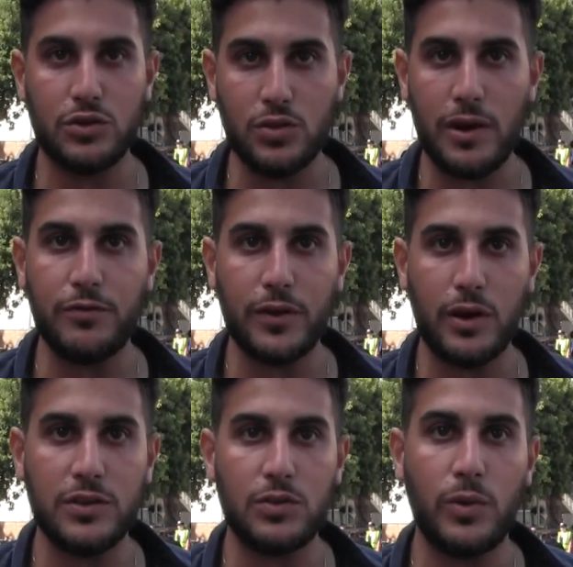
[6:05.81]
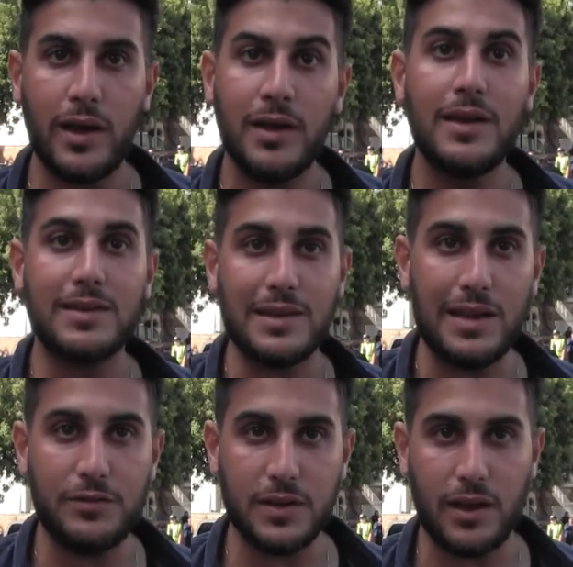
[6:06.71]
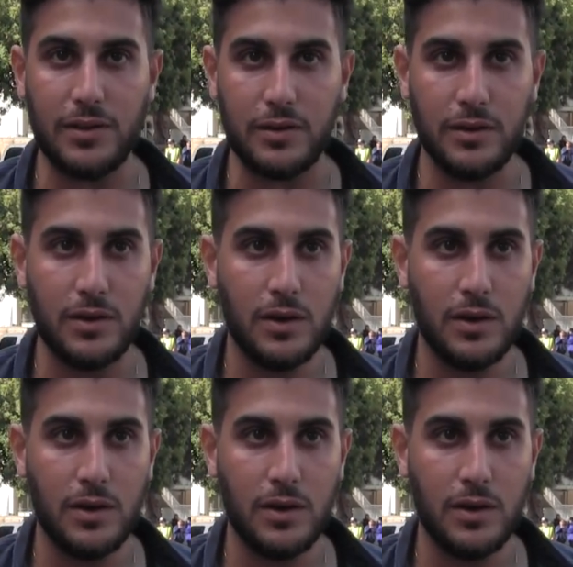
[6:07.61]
try and figure out a way to live together.